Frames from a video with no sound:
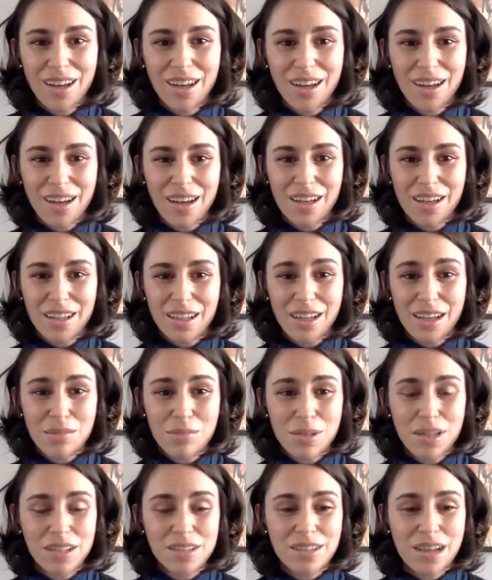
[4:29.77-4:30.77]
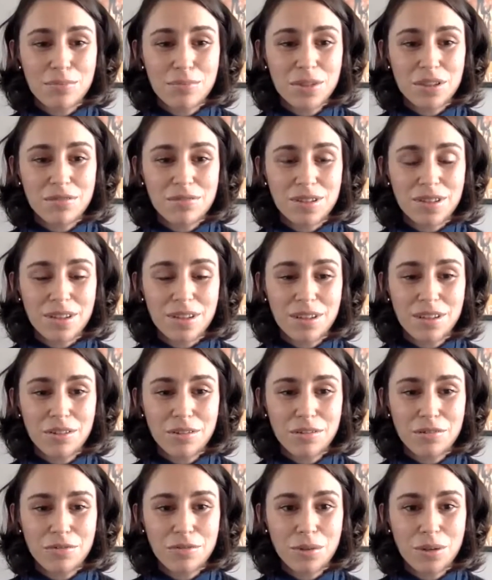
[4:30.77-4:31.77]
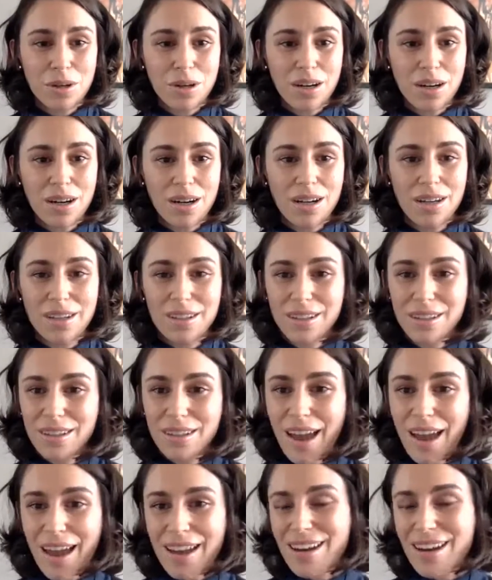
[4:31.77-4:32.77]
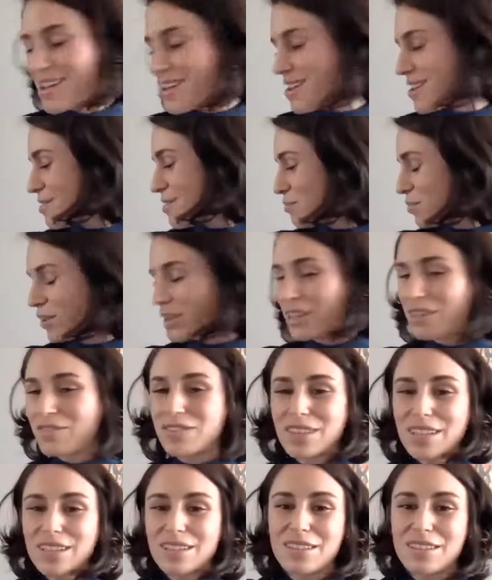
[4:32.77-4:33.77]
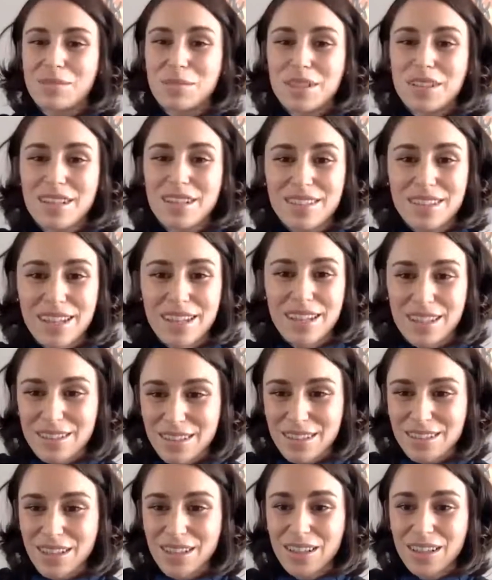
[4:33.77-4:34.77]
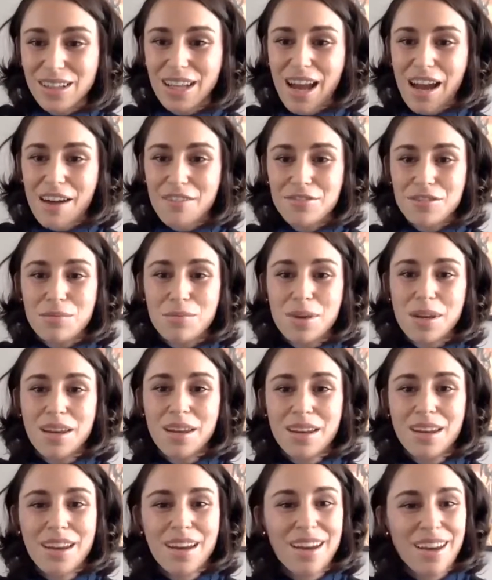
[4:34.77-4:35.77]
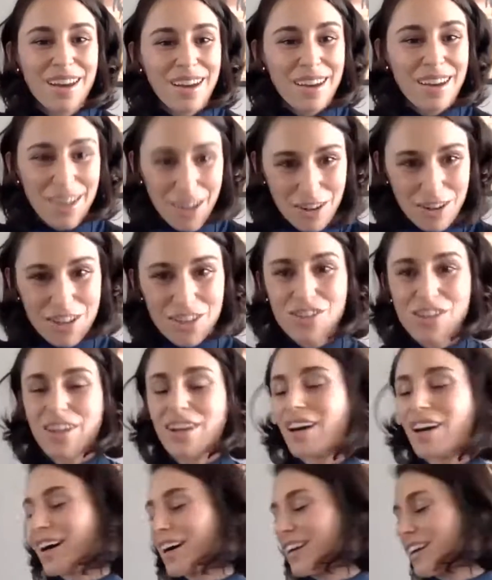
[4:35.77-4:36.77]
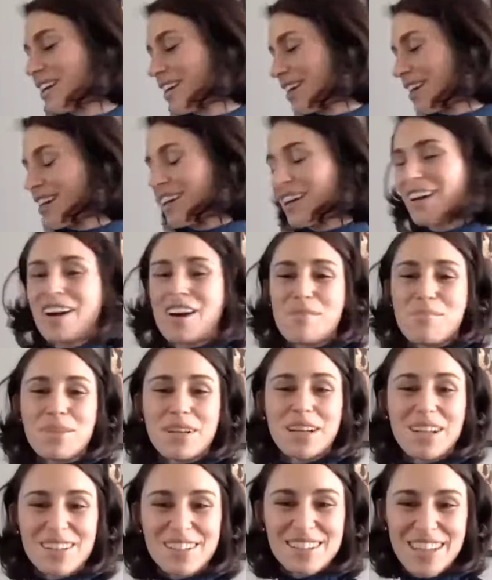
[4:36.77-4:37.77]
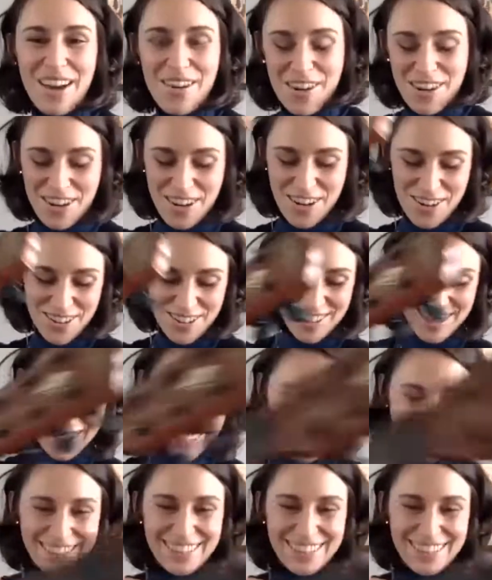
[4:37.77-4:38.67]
It can be adapted for any belief system. It doesn't necessarily have to be a Christian God. But here's how it goes.